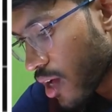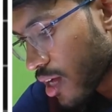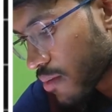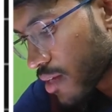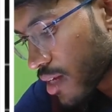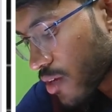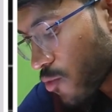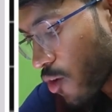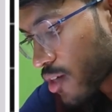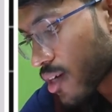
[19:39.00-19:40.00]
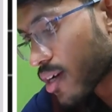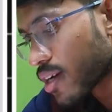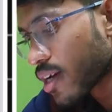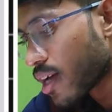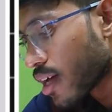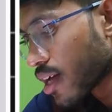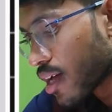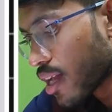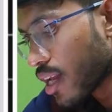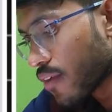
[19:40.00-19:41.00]
I mean, water
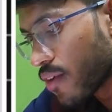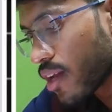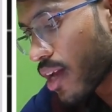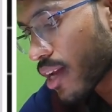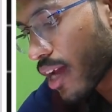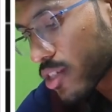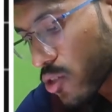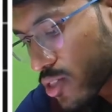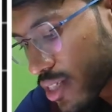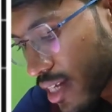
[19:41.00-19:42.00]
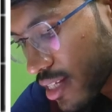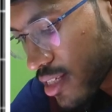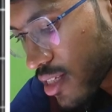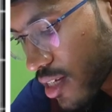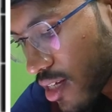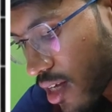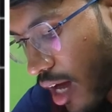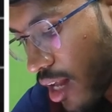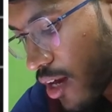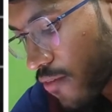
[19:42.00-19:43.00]
level, and I should change the
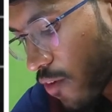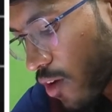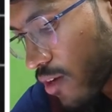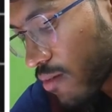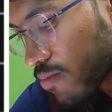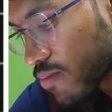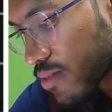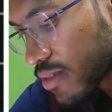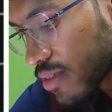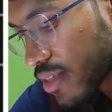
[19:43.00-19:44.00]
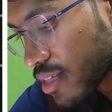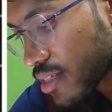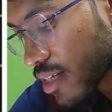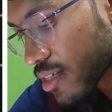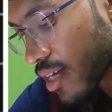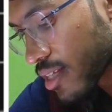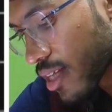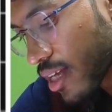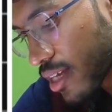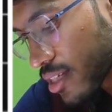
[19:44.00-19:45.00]
color for these things, I
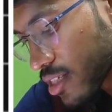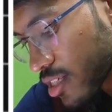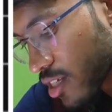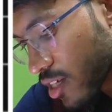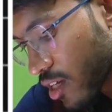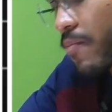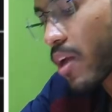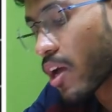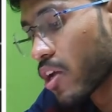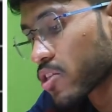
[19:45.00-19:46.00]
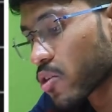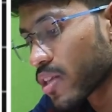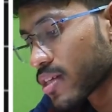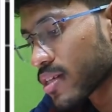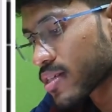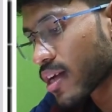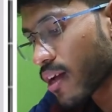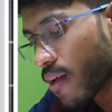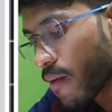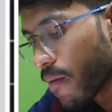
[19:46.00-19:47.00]
guess. So this is the
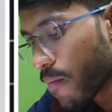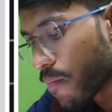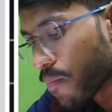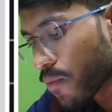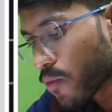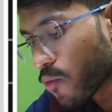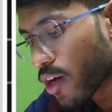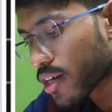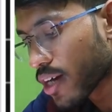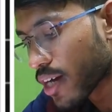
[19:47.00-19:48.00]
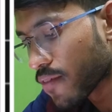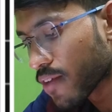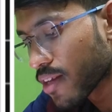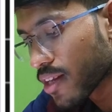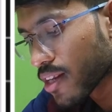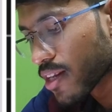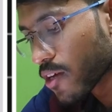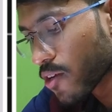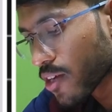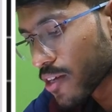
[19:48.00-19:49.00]
water level.
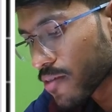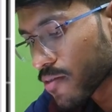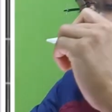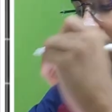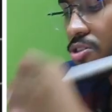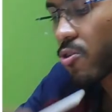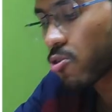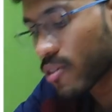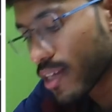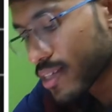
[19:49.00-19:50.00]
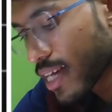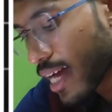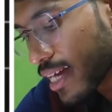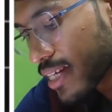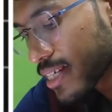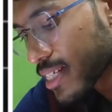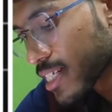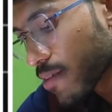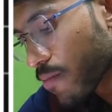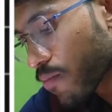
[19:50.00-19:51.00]
Okay. So this height
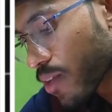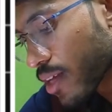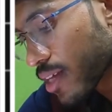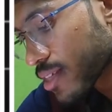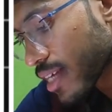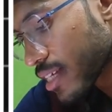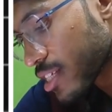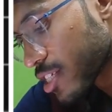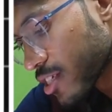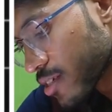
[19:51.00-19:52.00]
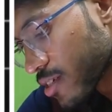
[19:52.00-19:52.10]
is h.